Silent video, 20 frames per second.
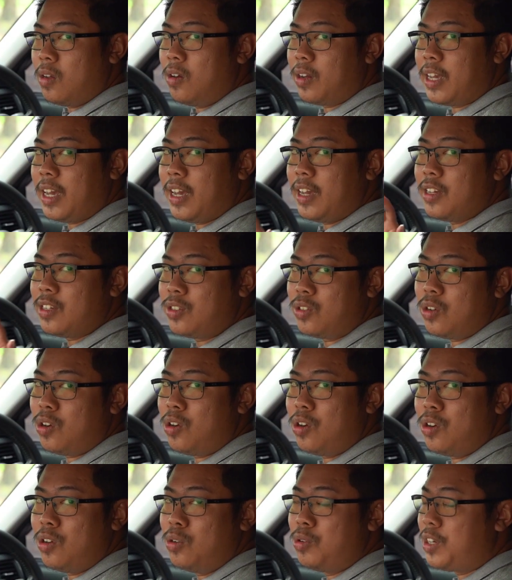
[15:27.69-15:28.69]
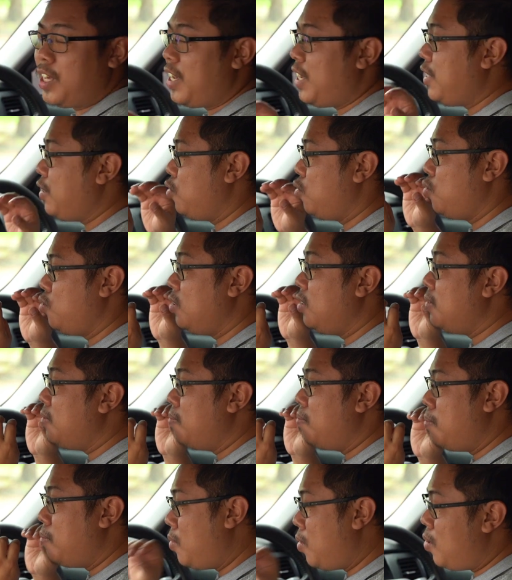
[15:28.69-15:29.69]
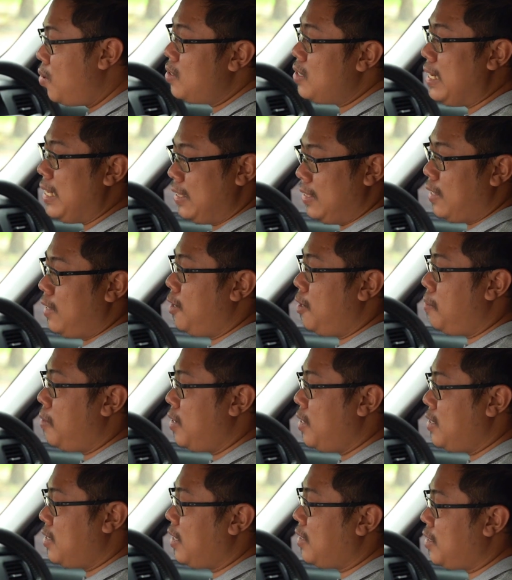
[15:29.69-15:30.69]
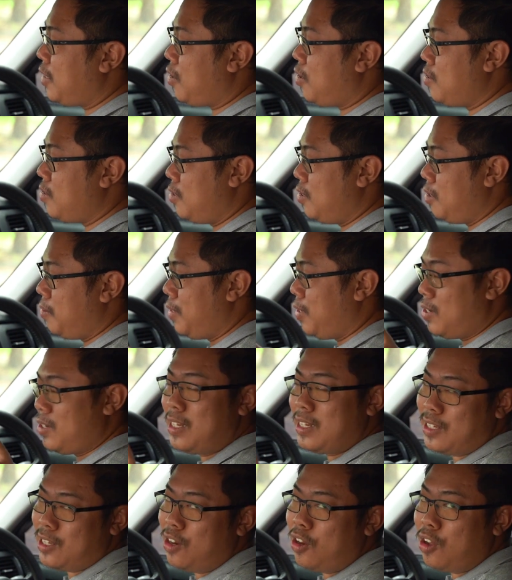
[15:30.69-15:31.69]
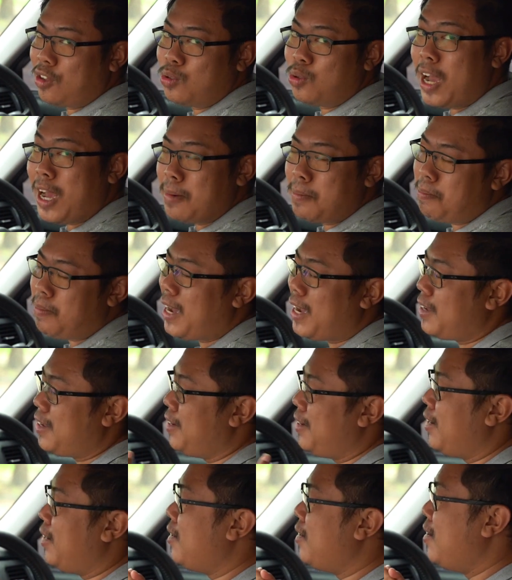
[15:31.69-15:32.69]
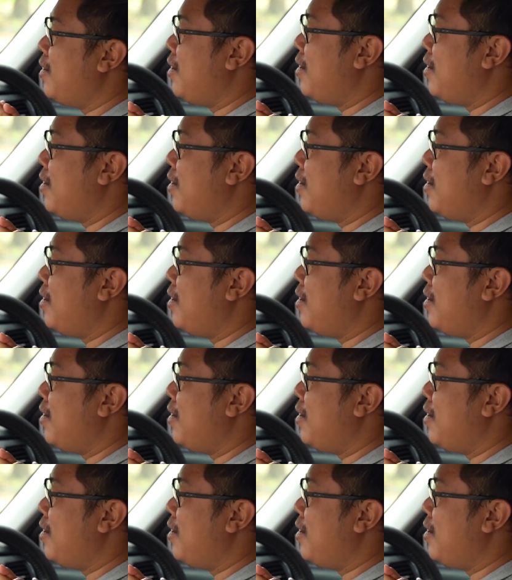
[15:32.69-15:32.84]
Okay, so looking into more detail about the center console, because there's a lot to unpack here.